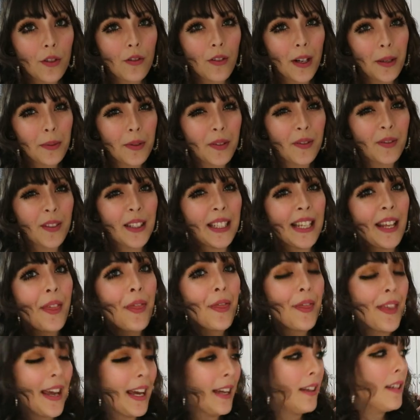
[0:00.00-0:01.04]
straps were really
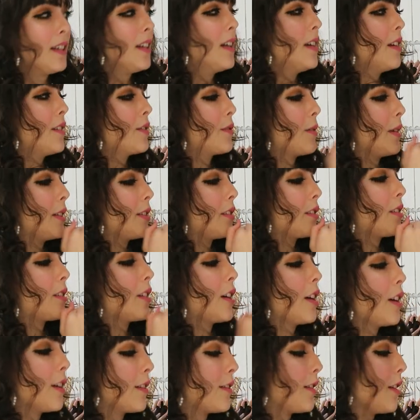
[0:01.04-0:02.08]
thin. So I just
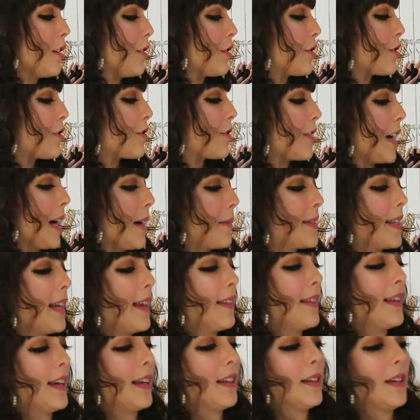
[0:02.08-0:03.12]
cut those straps
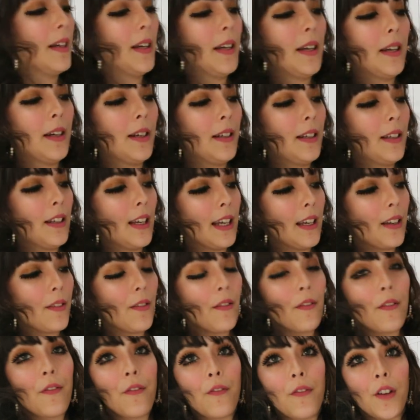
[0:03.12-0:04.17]
and then
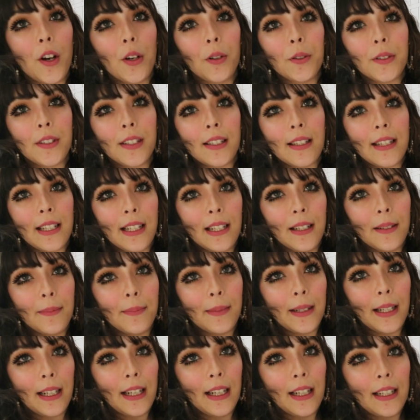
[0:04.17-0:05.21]
like folded
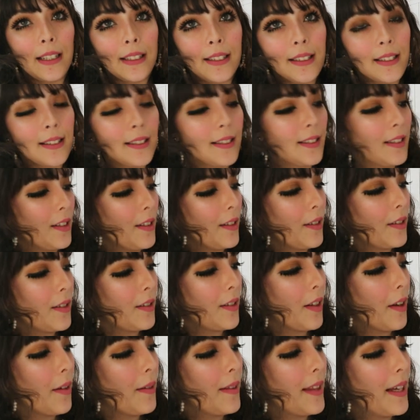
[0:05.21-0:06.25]
them and
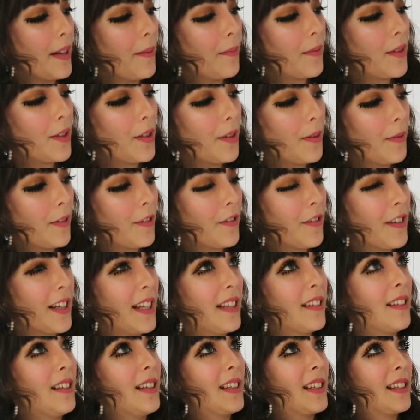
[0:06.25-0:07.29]
sewed them to
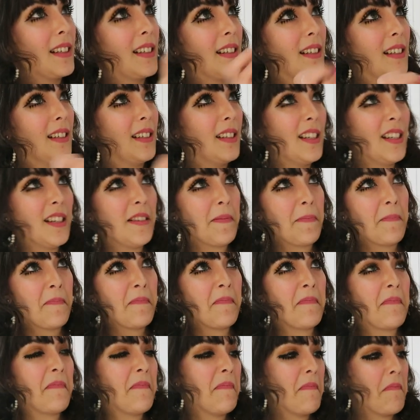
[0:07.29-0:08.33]
create like
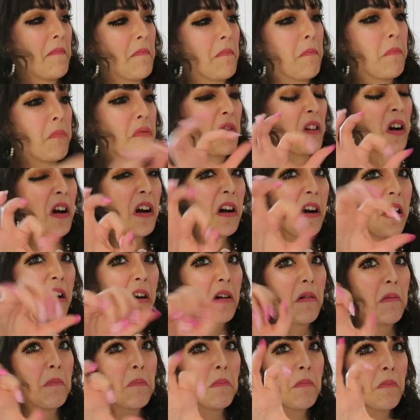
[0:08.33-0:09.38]

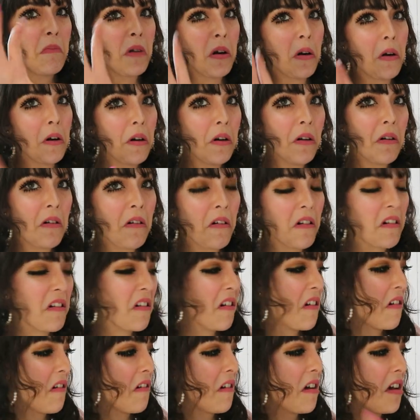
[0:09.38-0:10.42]
bra
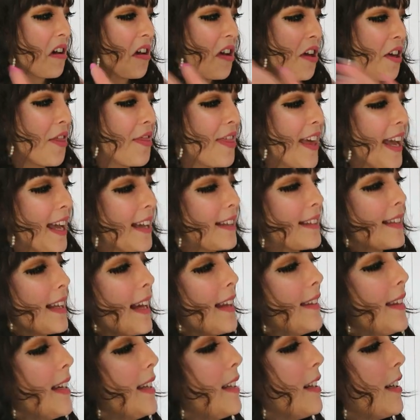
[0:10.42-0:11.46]
hook things.
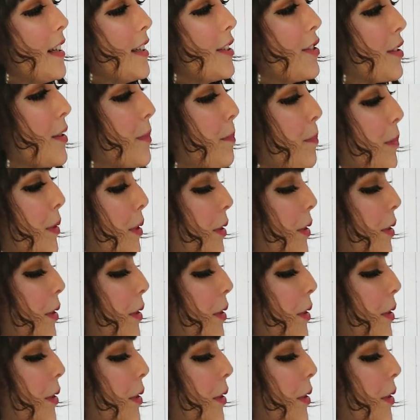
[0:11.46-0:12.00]
And then I just